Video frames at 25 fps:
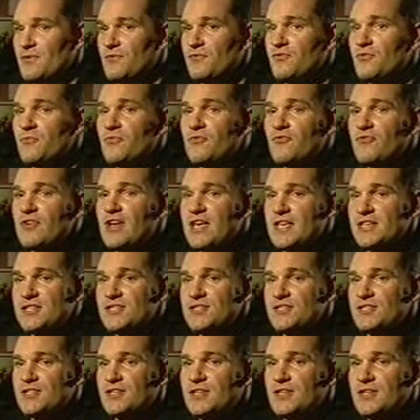out from the
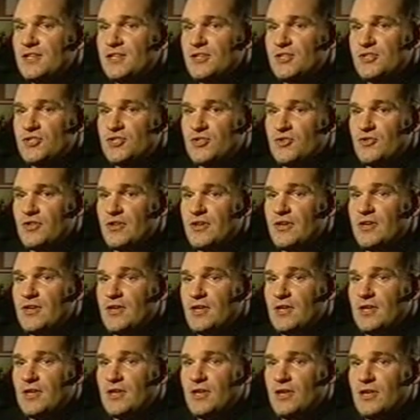rest, so that,
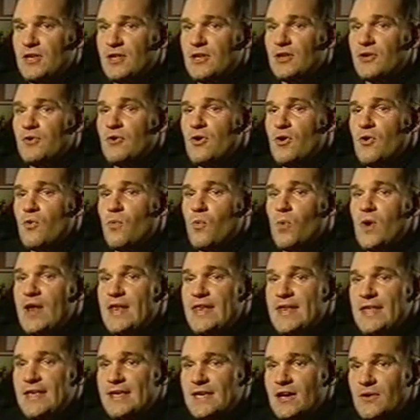you know,
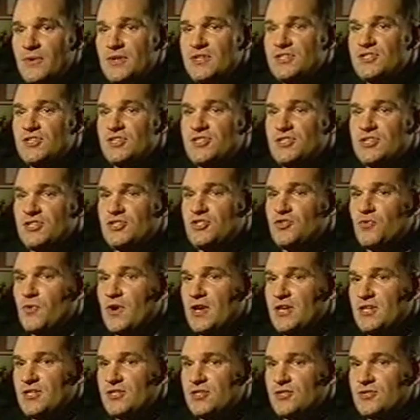when they go into
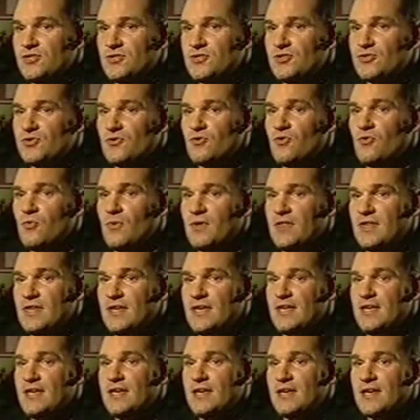situations or when
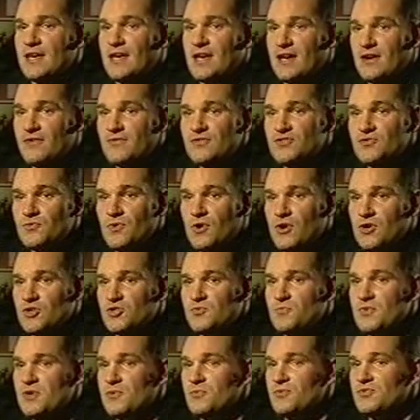they have to
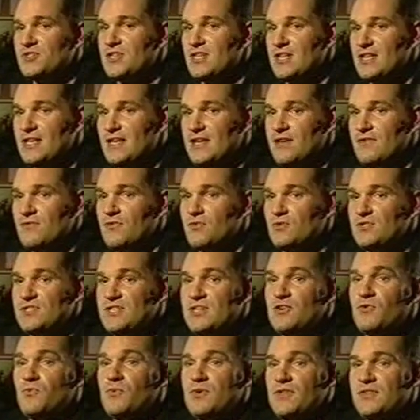ask people to leave or
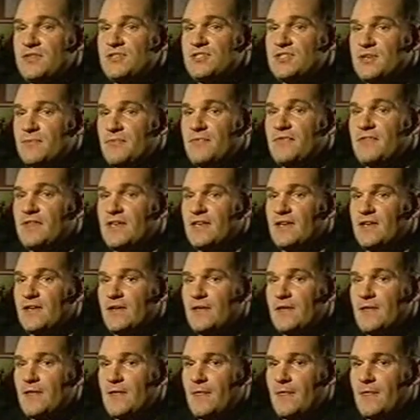deal with something,